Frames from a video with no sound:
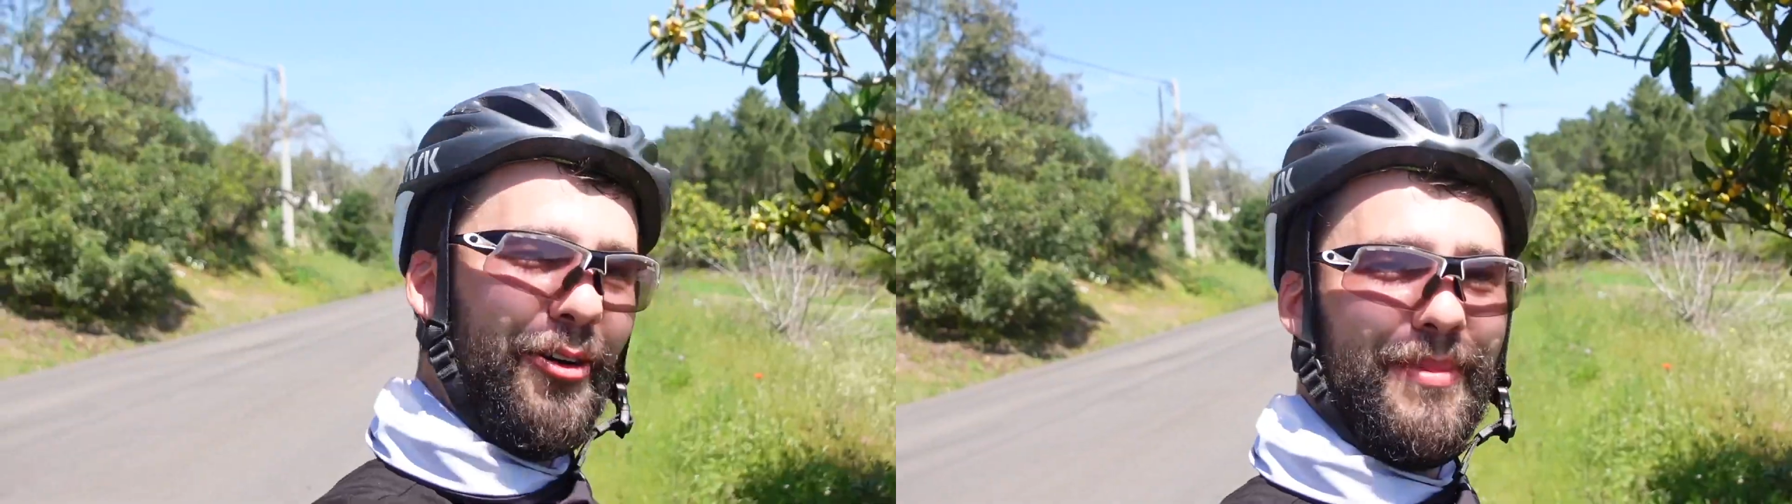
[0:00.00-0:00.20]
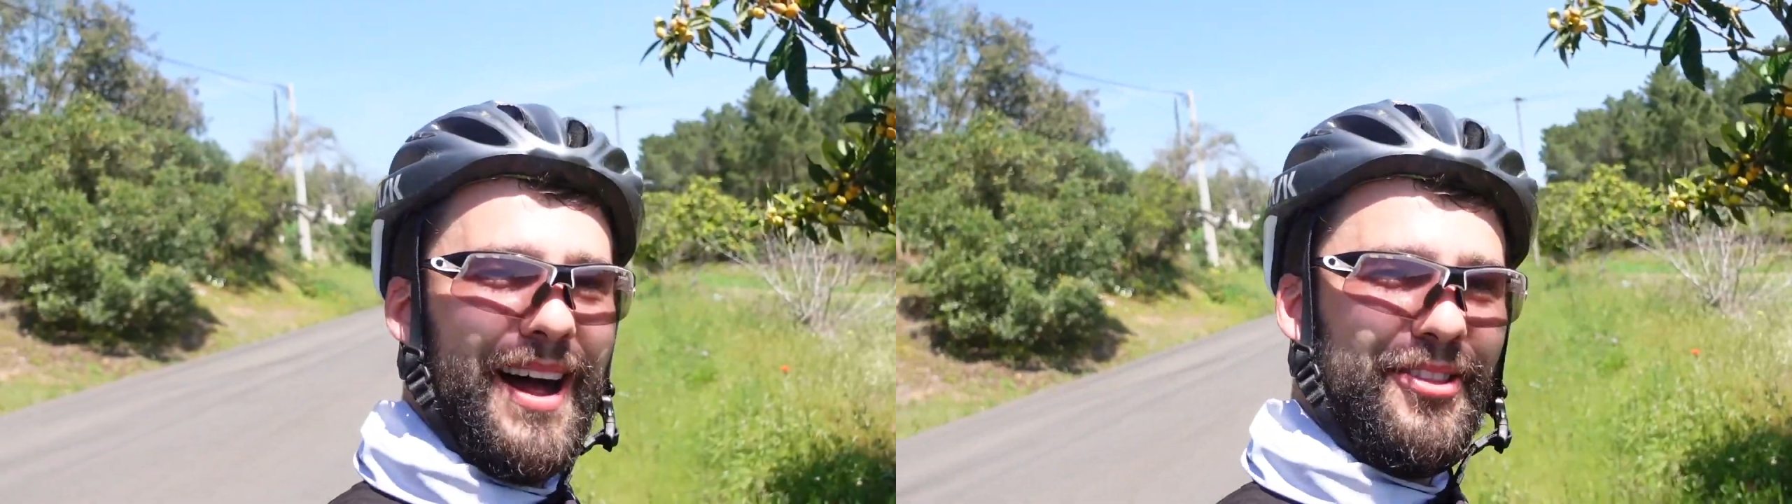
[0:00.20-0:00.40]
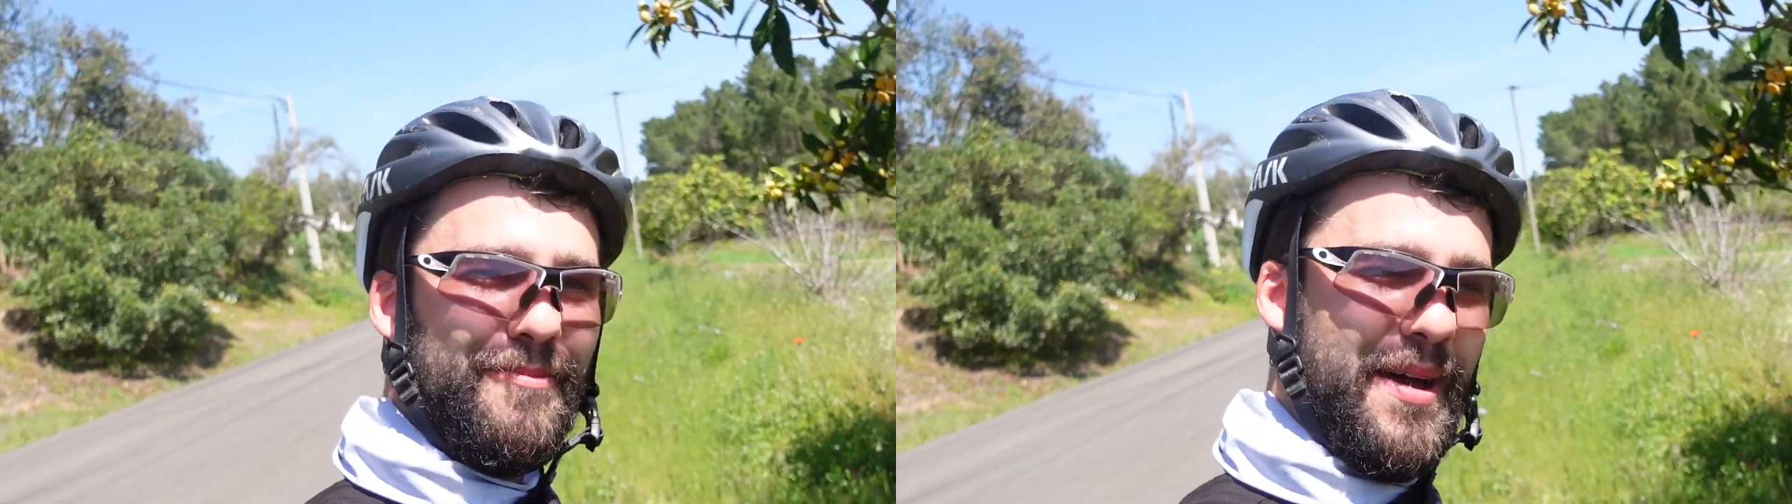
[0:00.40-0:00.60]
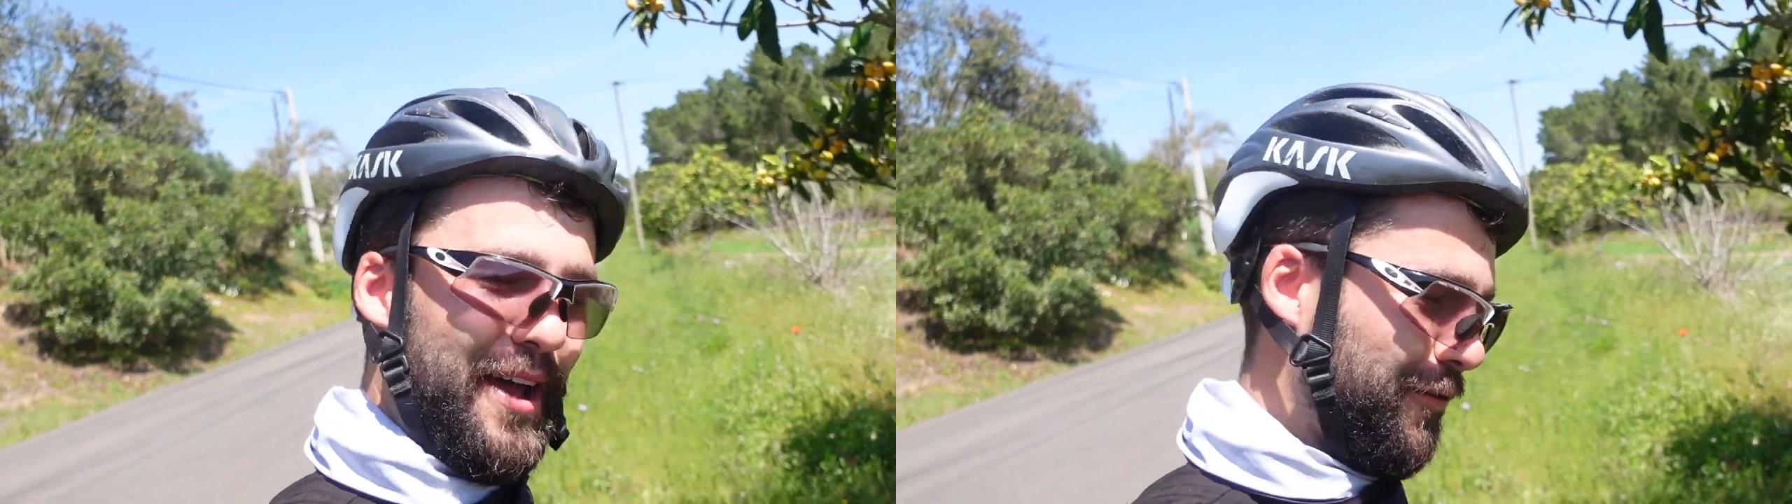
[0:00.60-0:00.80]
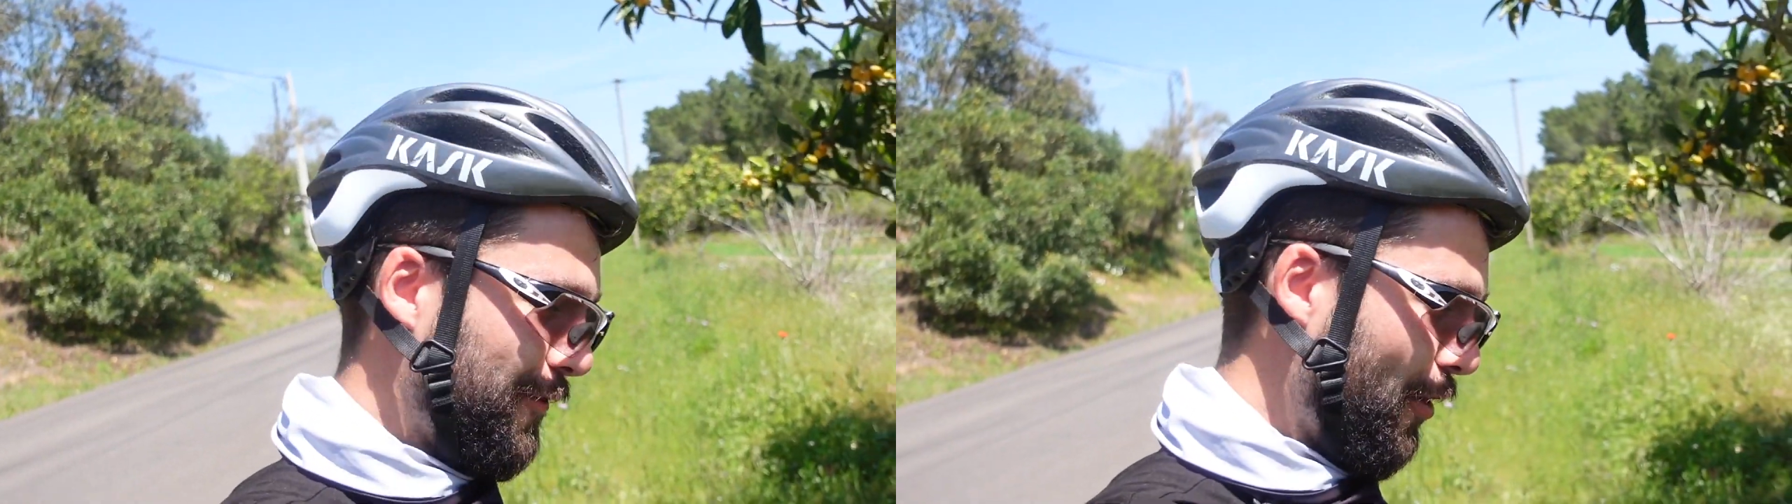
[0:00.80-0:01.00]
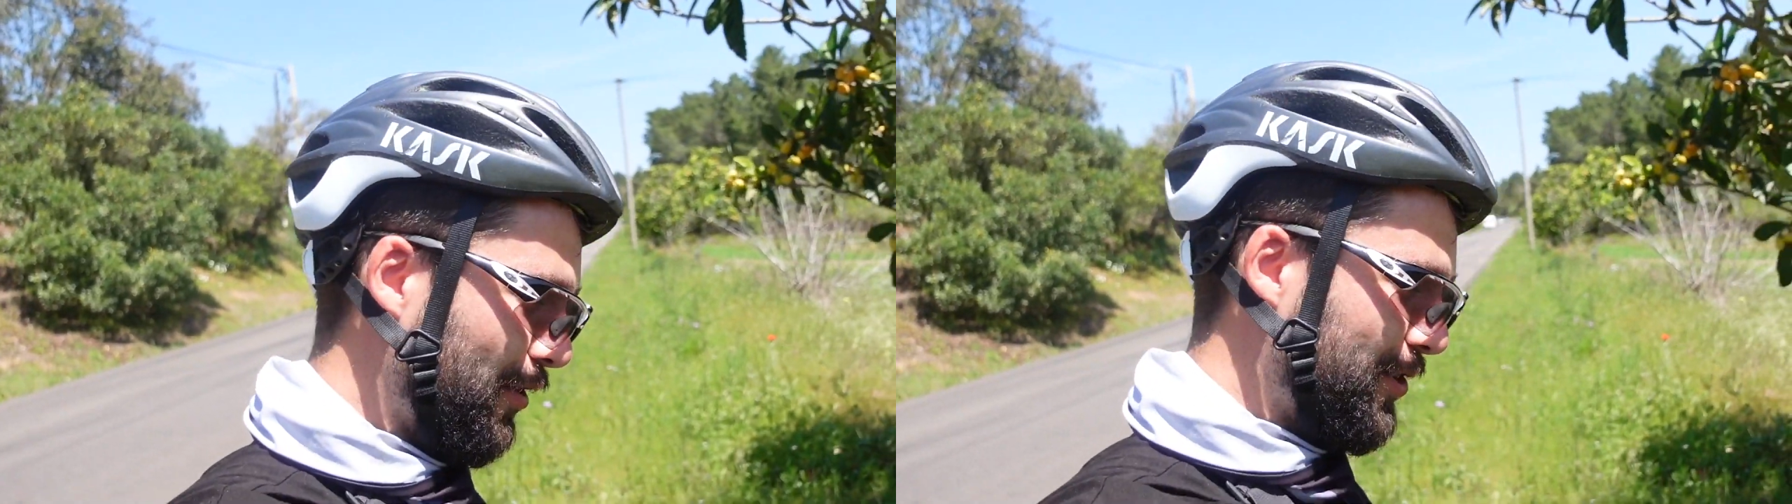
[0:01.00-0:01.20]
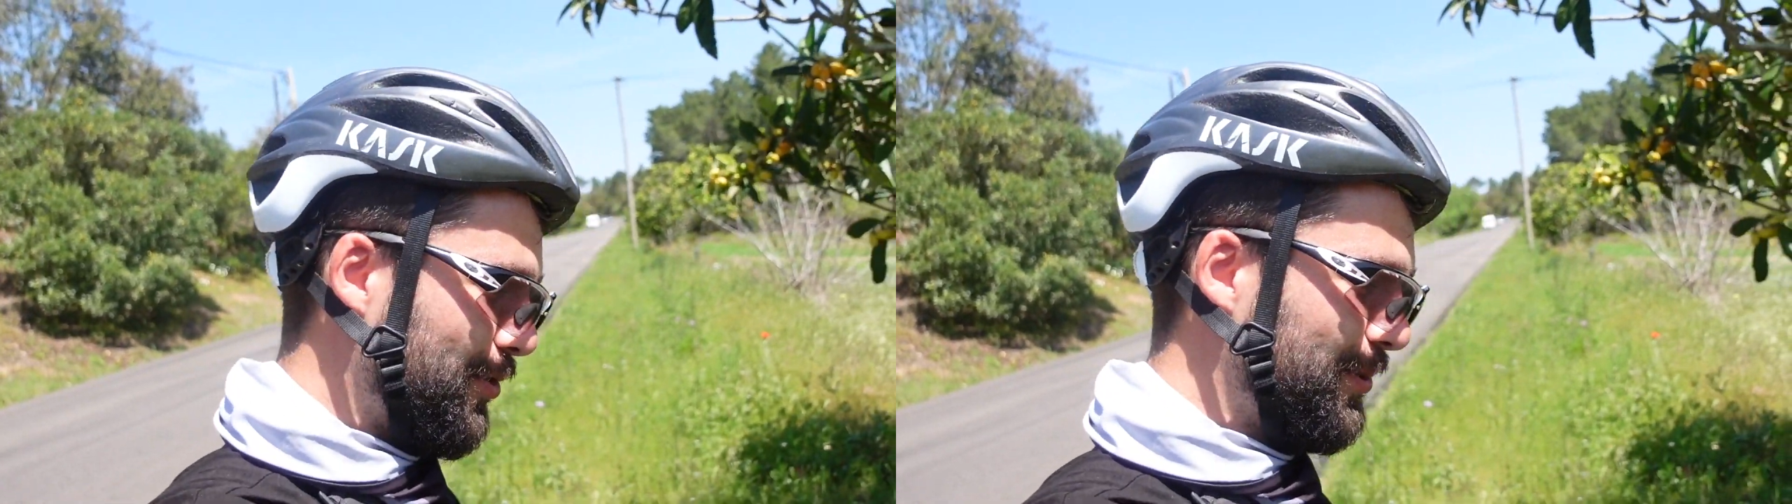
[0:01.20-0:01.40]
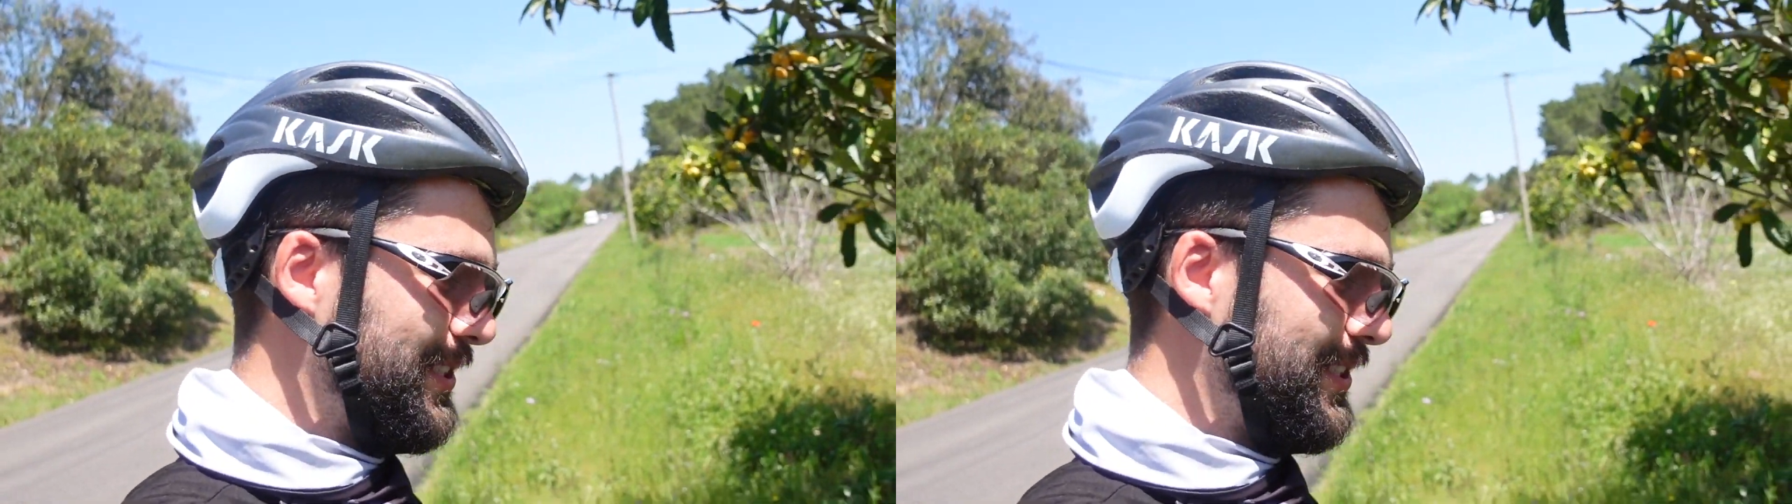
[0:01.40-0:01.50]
Man, the metaphorical